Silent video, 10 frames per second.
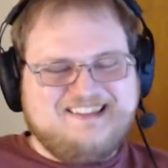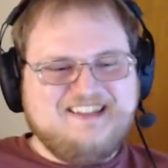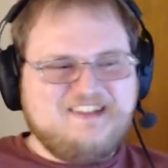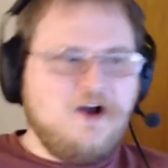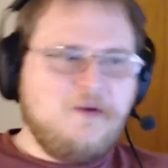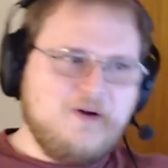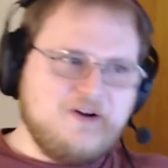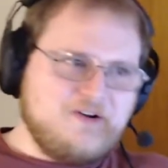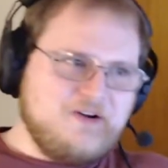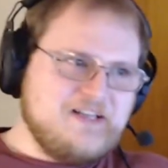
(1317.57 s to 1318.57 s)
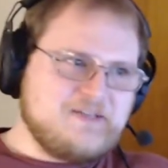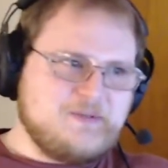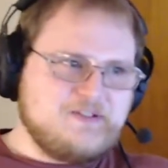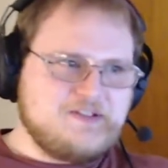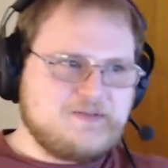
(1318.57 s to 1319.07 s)
Don't worry, Chris.
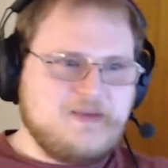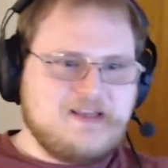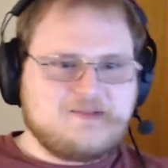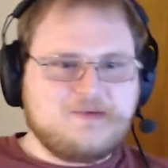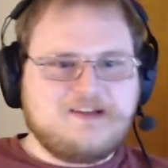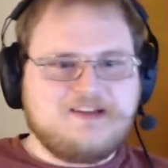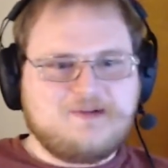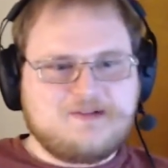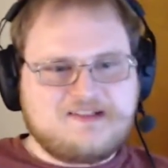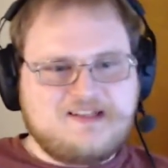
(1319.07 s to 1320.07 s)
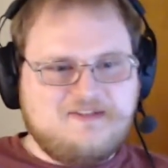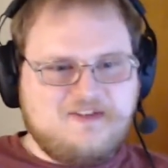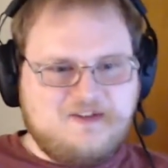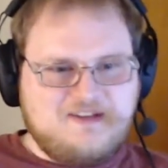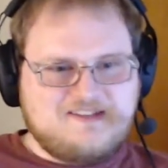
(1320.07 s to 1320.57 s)
We're just messing with you. We're seeing if
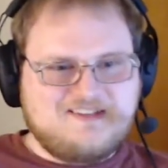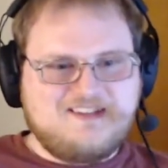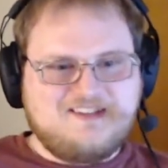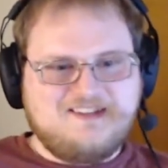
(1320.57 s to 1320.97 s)
you're listening.